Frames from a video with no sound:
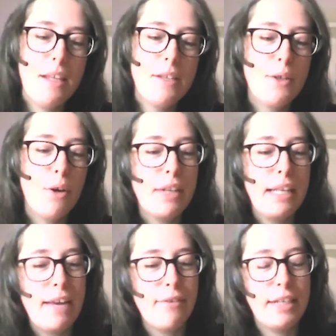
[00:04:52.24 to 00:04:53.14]
So if the
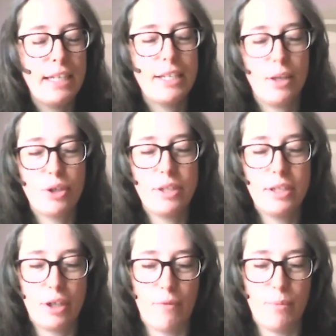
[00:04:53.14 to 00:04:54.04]
left-leaning
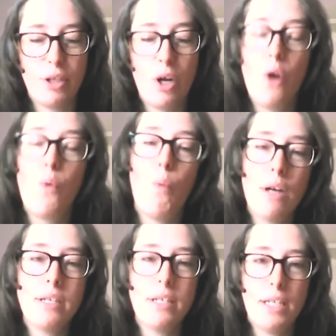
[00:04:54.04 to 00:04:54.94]
socialist government
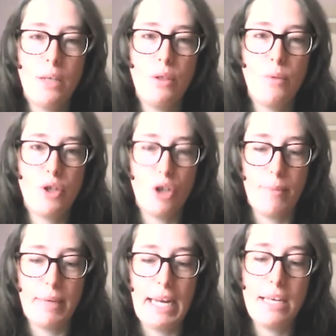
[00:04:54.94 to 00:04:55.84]
wanted a union with
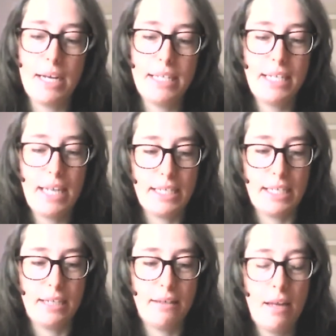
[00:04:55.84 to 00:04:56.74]
Germany in
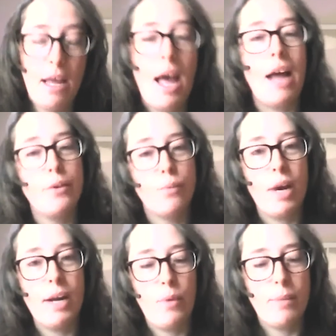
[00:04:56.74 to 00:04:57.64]
1918, and the
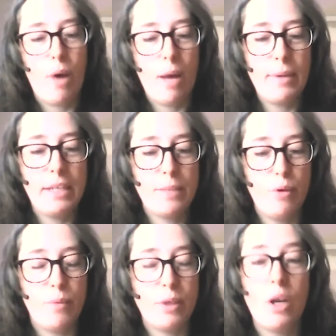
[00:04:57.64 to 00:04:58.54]
right-wing populist
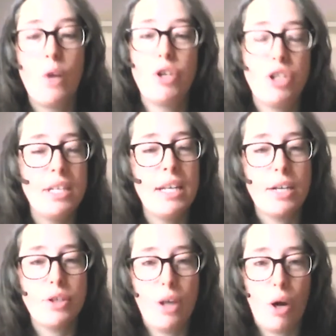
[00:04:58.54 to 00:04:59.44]
movement, which didn't
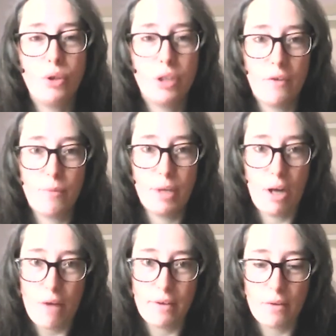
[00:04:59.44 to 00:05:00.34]
actually hold government
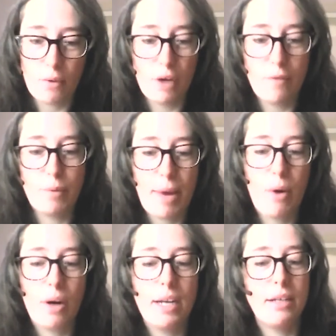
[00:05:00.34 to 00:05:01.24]
office or government
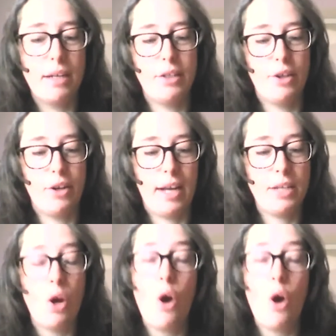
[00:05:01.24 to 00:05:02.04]
power in 1938,